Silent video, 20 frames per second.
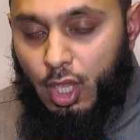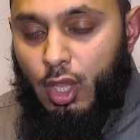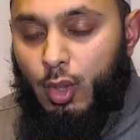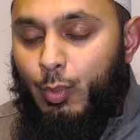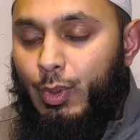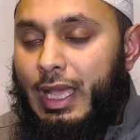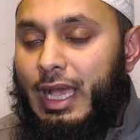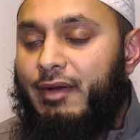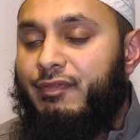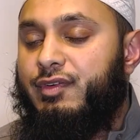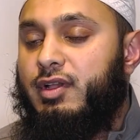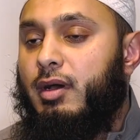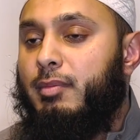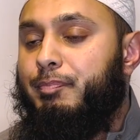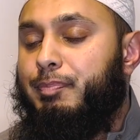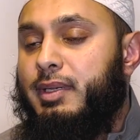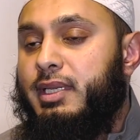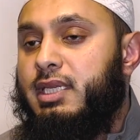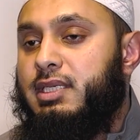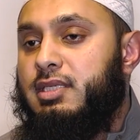We have
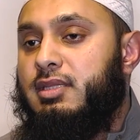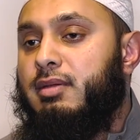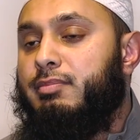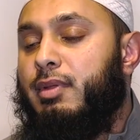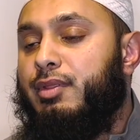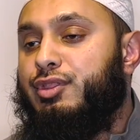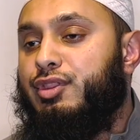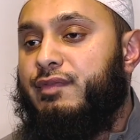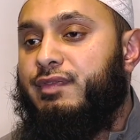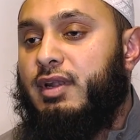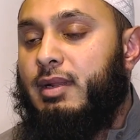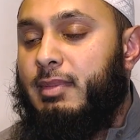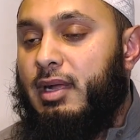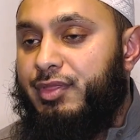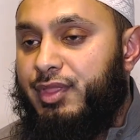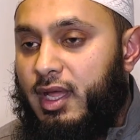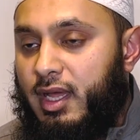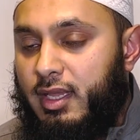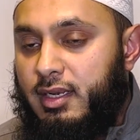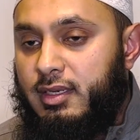completed the month of
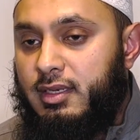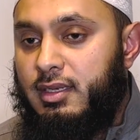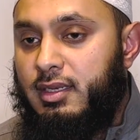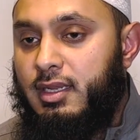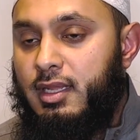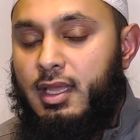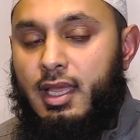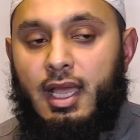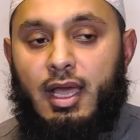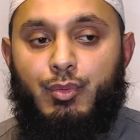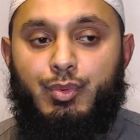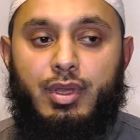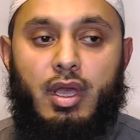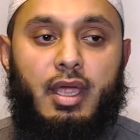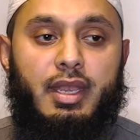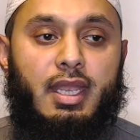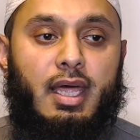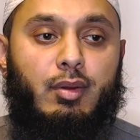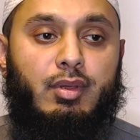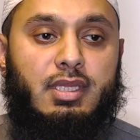Ramadan and we are
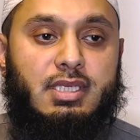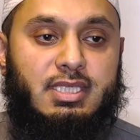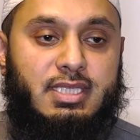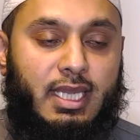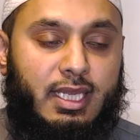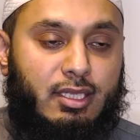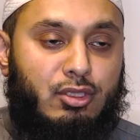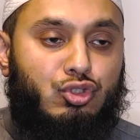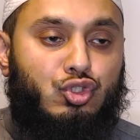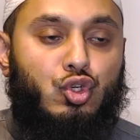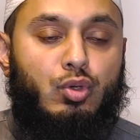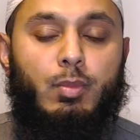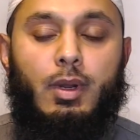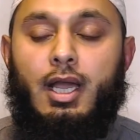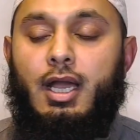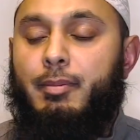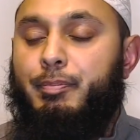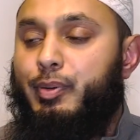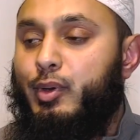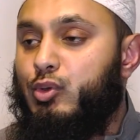now in the second
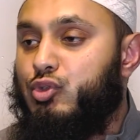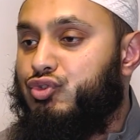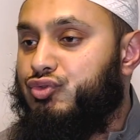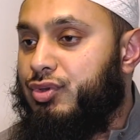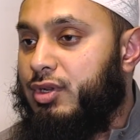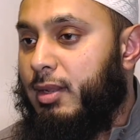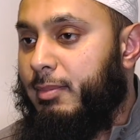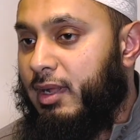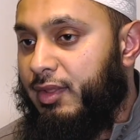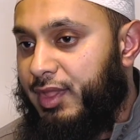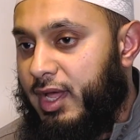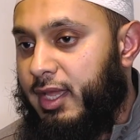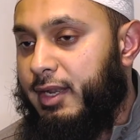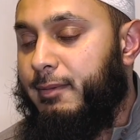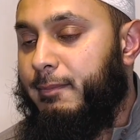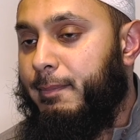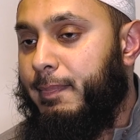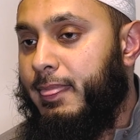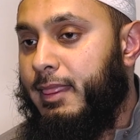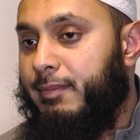Jum'ah post
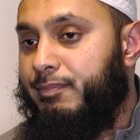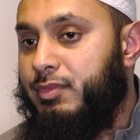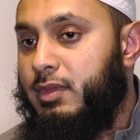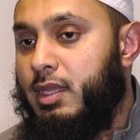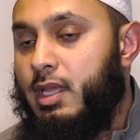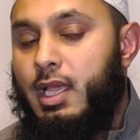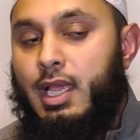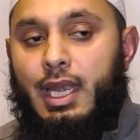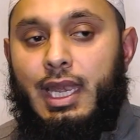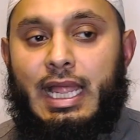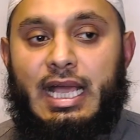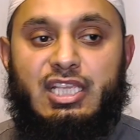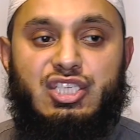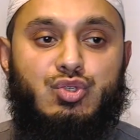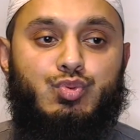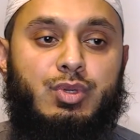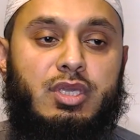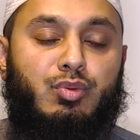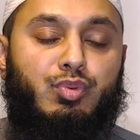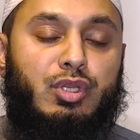Ramadan.
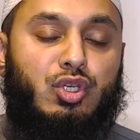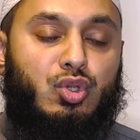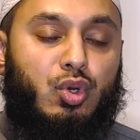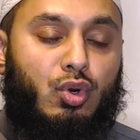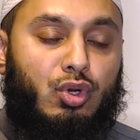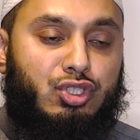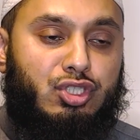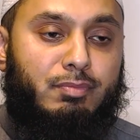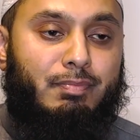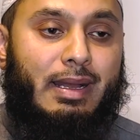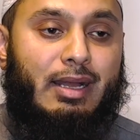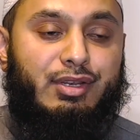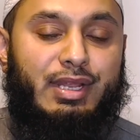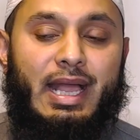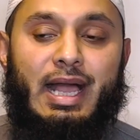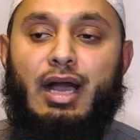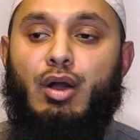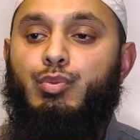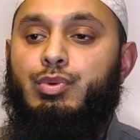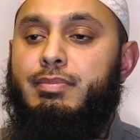Last week we talked about
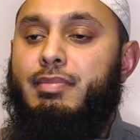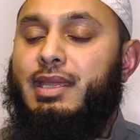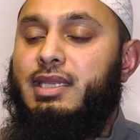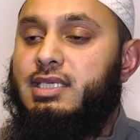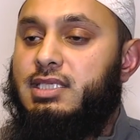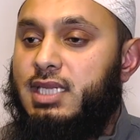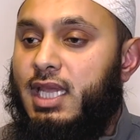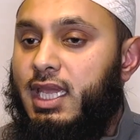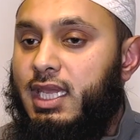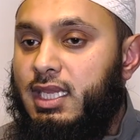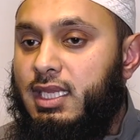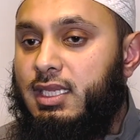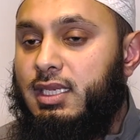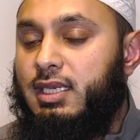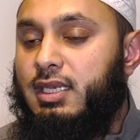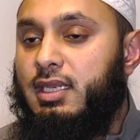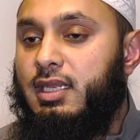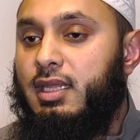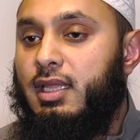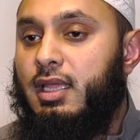how we
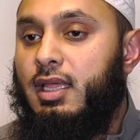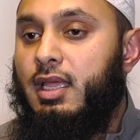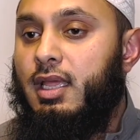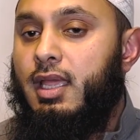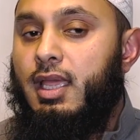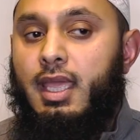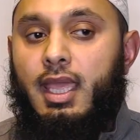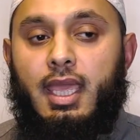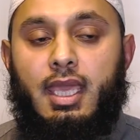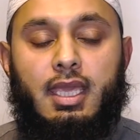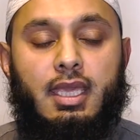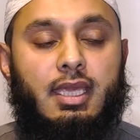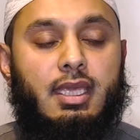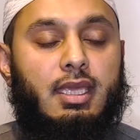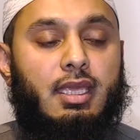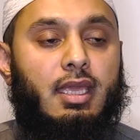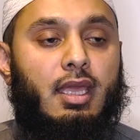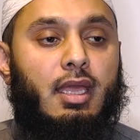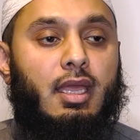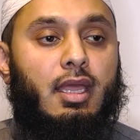maintain
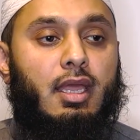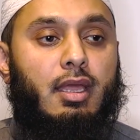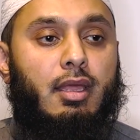a